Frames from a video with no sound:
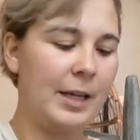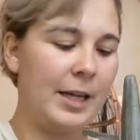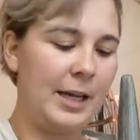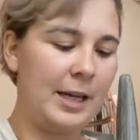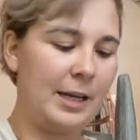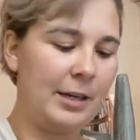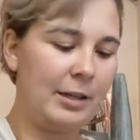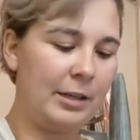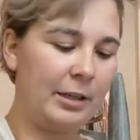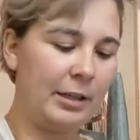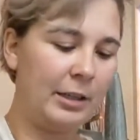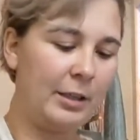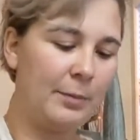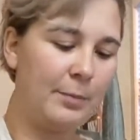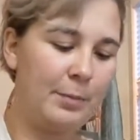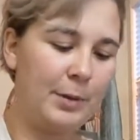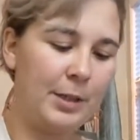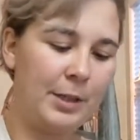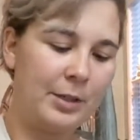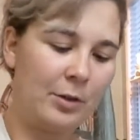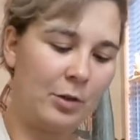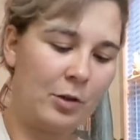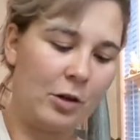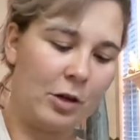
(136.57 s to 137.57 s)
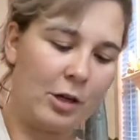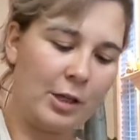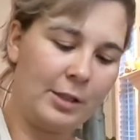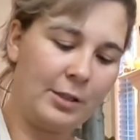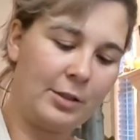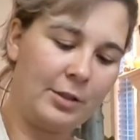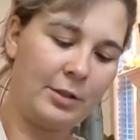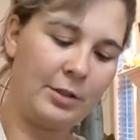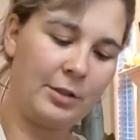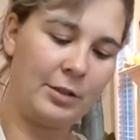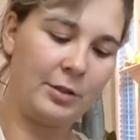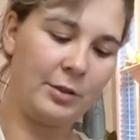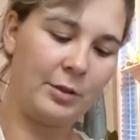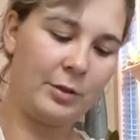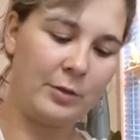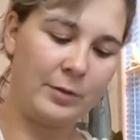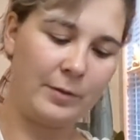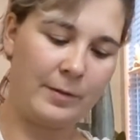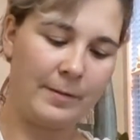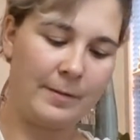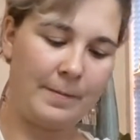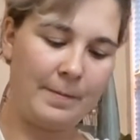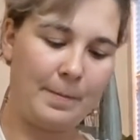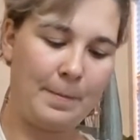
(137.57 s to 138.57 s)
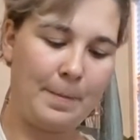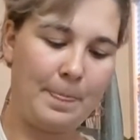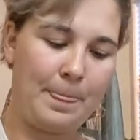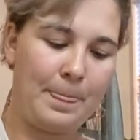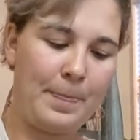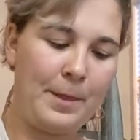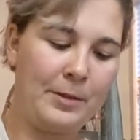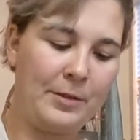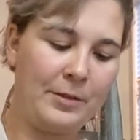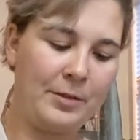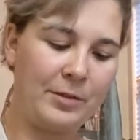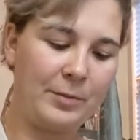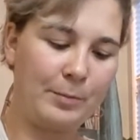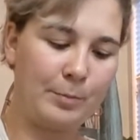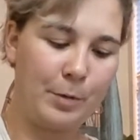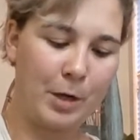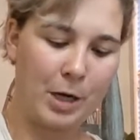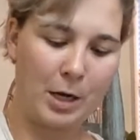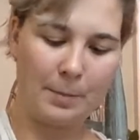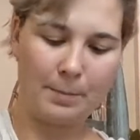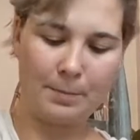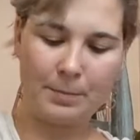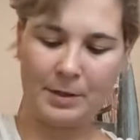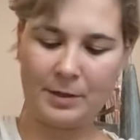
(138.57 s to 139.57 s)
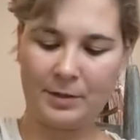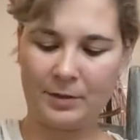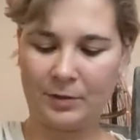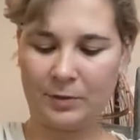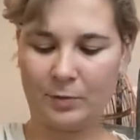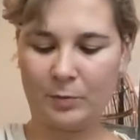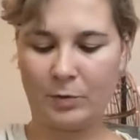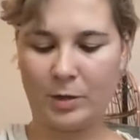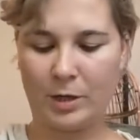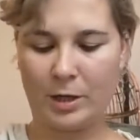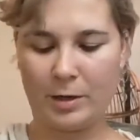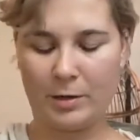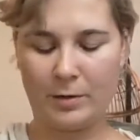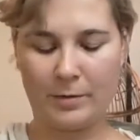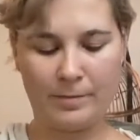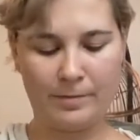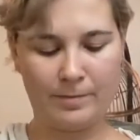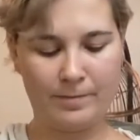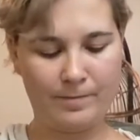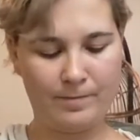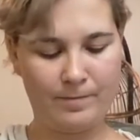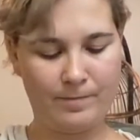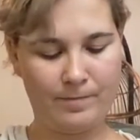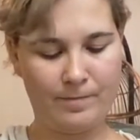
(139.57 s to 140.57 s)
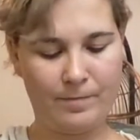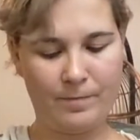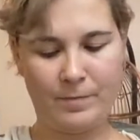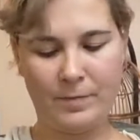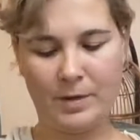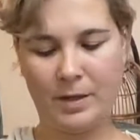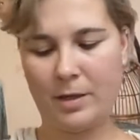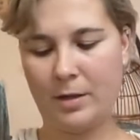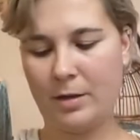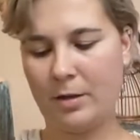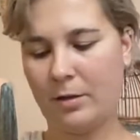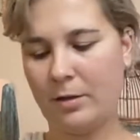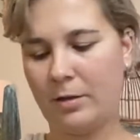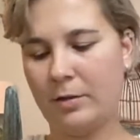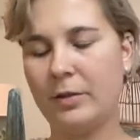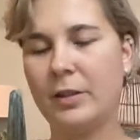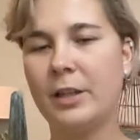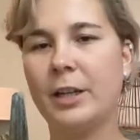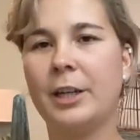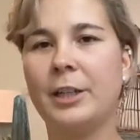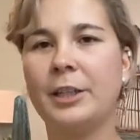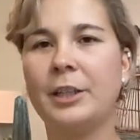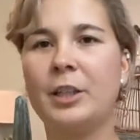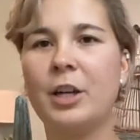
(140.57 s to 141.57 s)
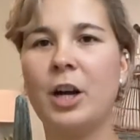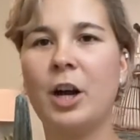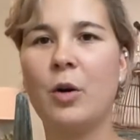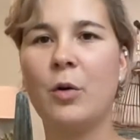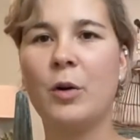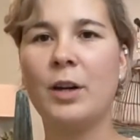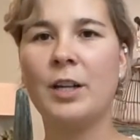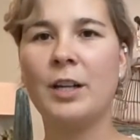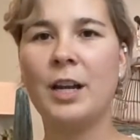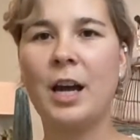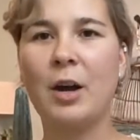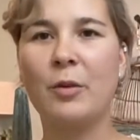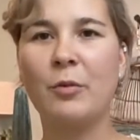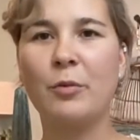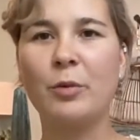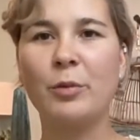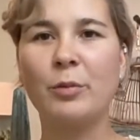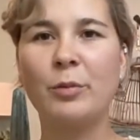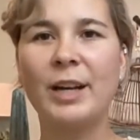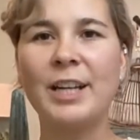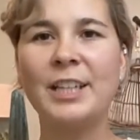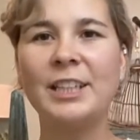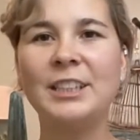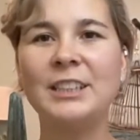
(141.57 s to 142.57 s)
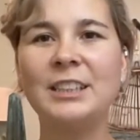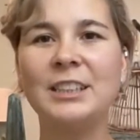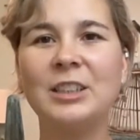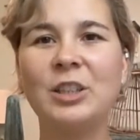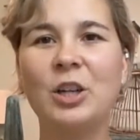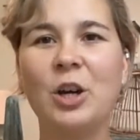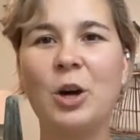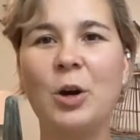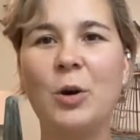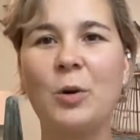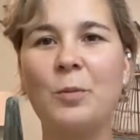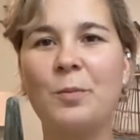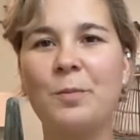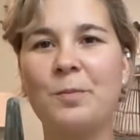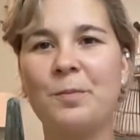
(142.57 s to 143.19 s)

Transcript: and clip it onto this mop as well. There you go, and now we're ready to go.